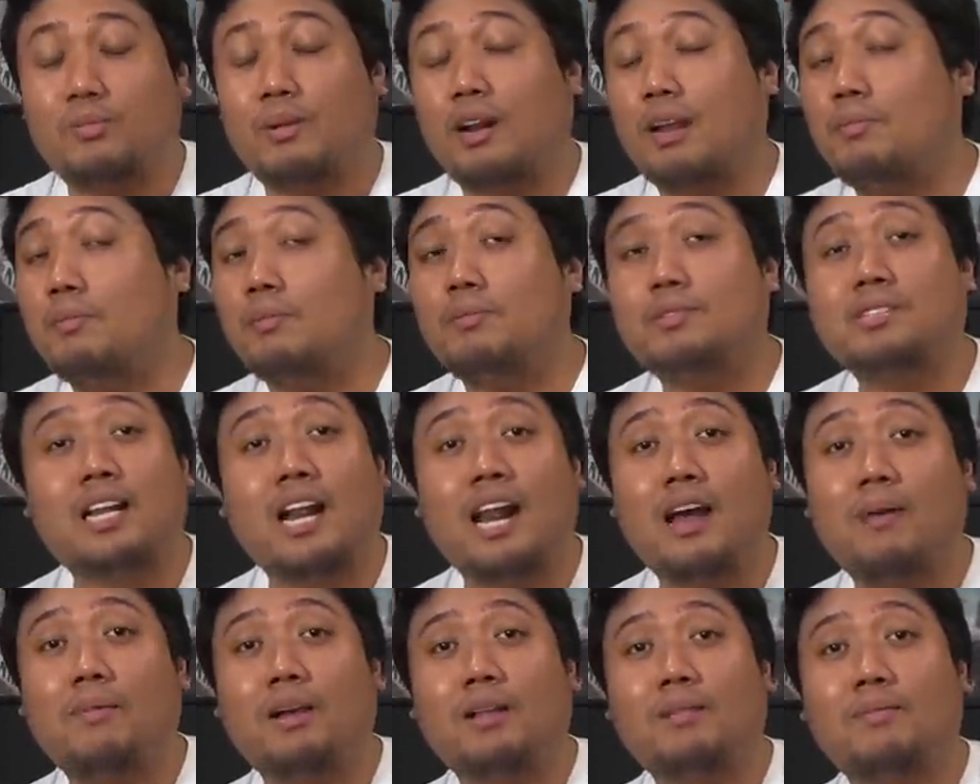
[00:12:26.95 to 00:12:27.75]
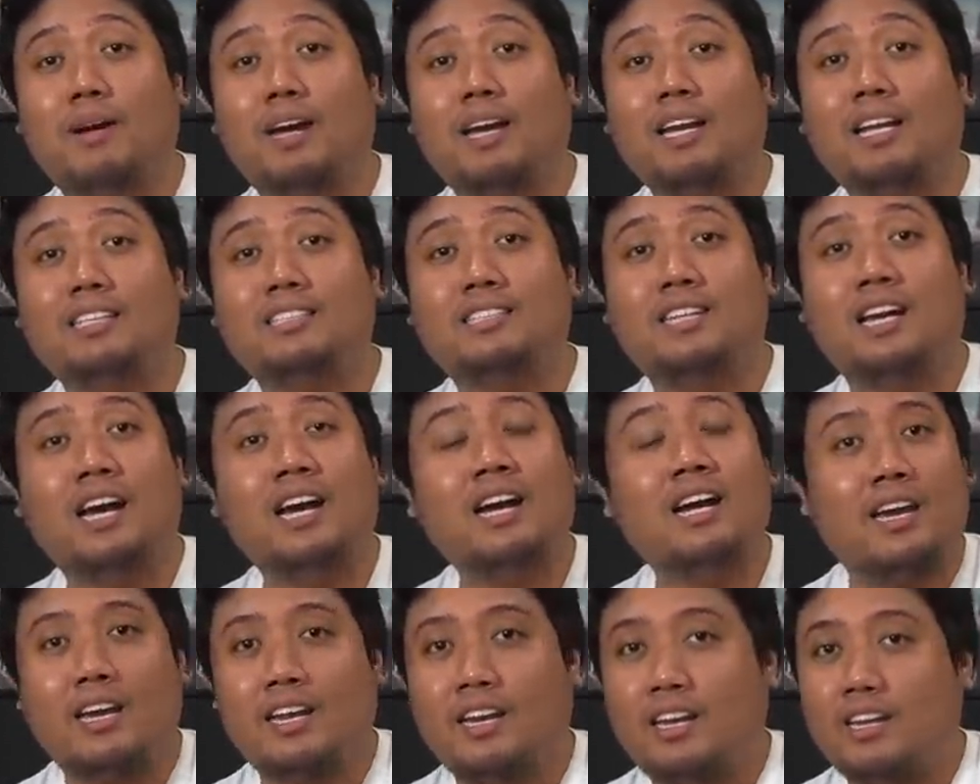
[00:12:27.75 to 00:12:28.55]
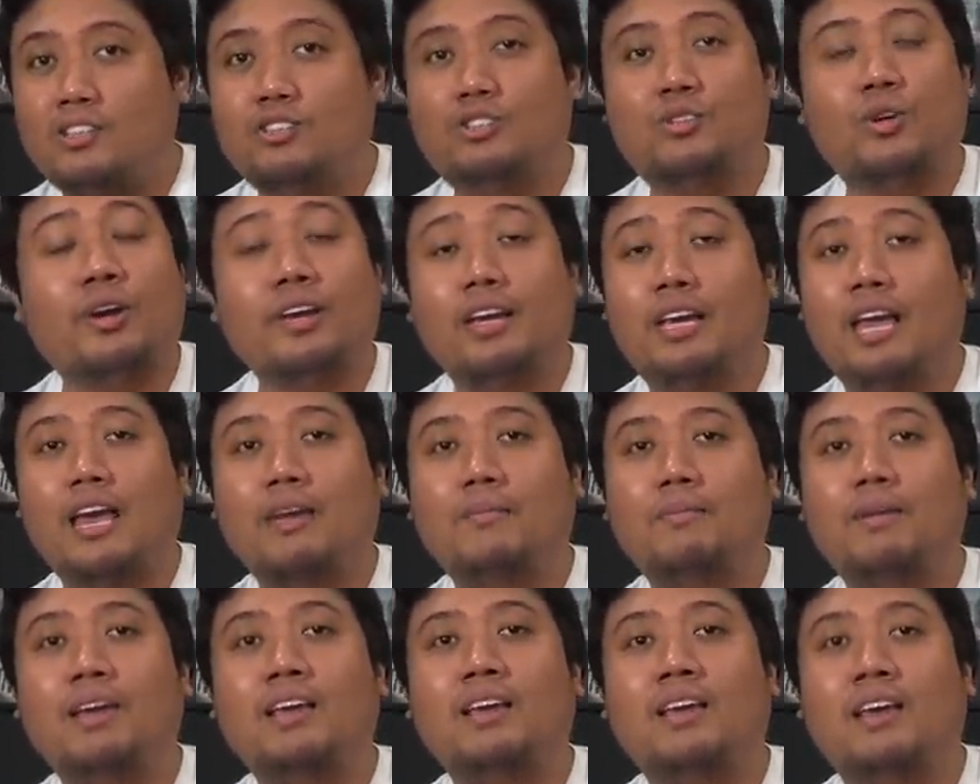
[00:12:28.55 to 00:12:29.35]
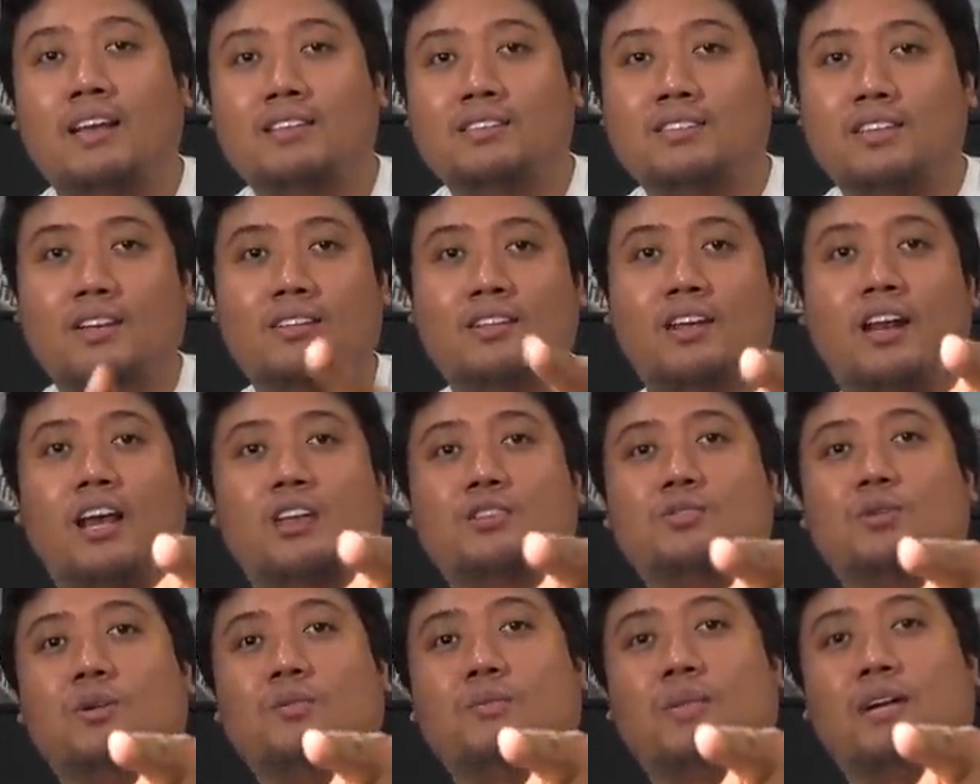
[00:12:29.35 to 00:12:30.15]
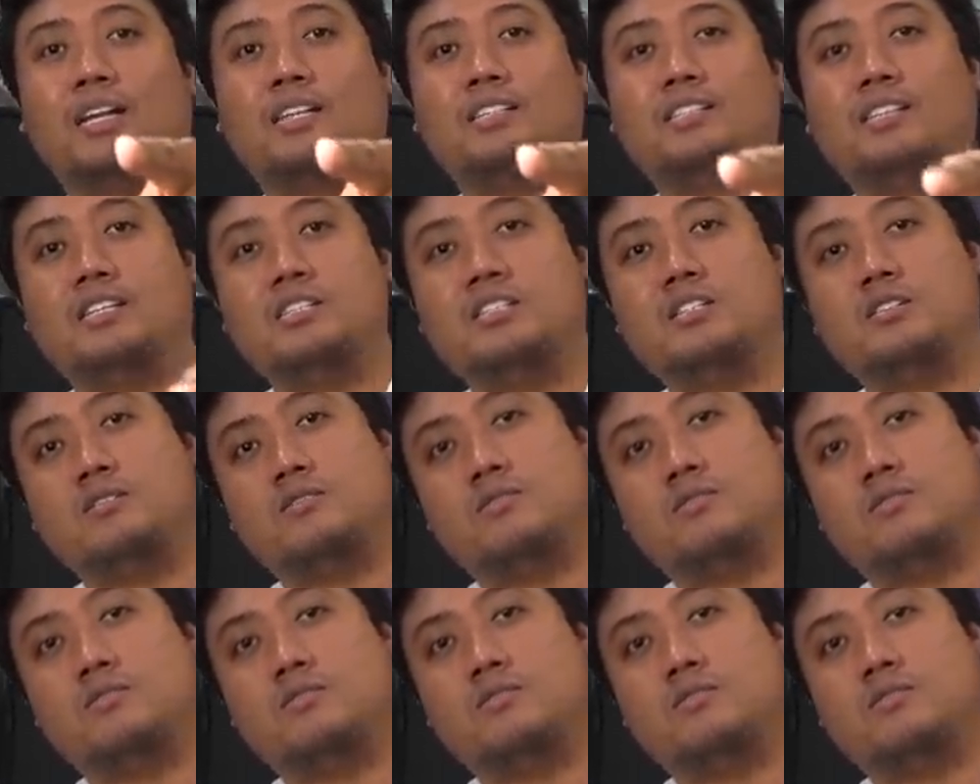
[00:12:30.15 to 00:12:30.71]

Maraming salamat mga ninja. And enjoy gaming. And see you in the next one, mga ninja.